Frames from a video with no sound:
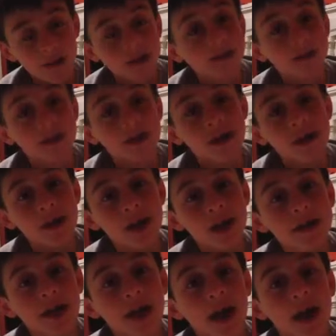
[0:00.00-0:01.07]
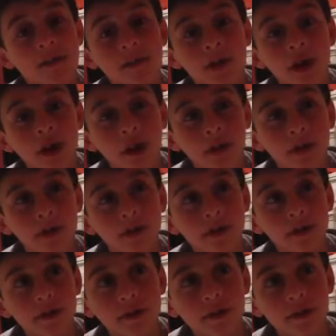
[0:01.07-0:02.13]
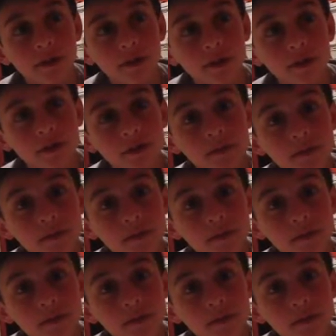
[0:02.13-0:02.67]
I'm never going to get to and beyond. Why not?